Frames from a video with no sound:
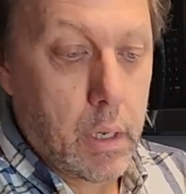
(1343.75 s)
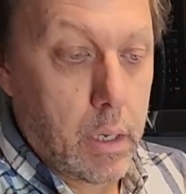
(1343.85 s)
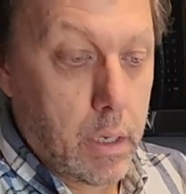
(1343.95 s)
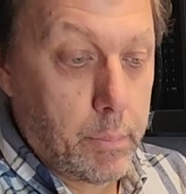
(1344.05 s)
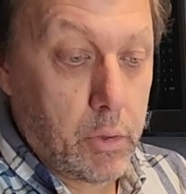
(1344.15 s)

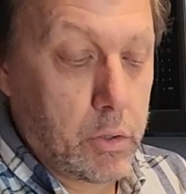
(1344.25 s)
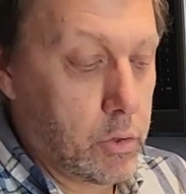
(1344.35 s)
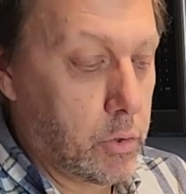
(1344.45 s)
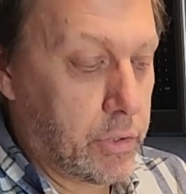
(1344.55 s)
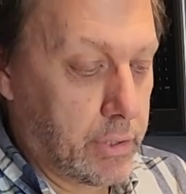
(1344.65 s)
You can
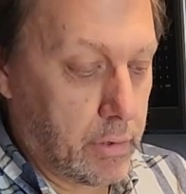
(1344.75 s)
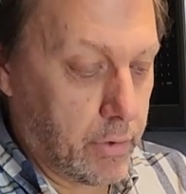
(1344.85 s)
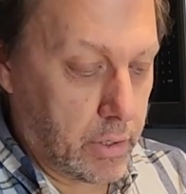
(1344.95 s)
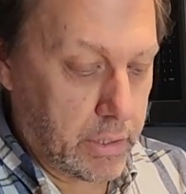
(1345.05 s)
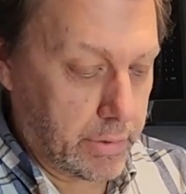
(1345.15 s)
use silver
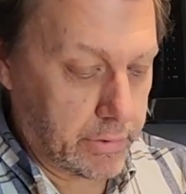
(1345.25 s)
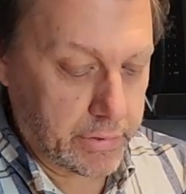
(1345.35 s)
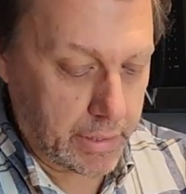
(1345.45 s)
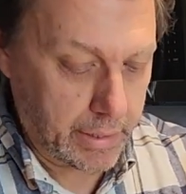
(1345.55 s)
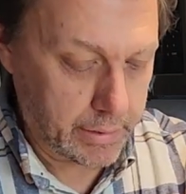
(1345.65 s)
on the other
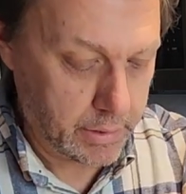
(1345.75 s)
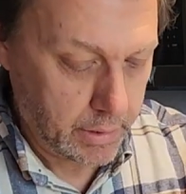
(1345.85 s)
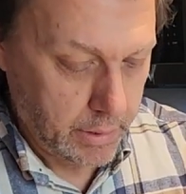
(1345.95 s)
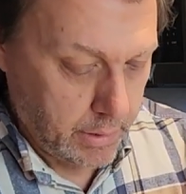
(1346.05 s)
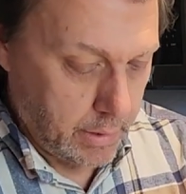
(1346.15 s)
side,
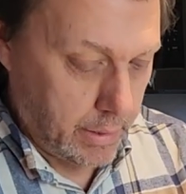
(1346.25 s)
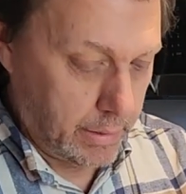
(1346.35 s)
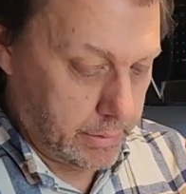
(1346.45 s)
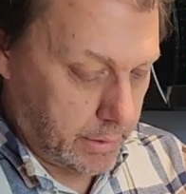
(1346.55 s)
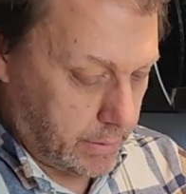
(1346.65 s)

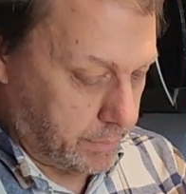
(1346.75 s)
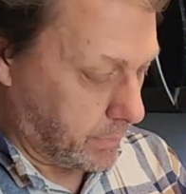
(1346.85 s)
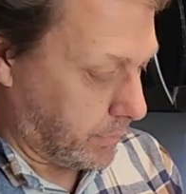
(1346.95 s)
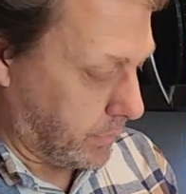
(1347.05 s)
and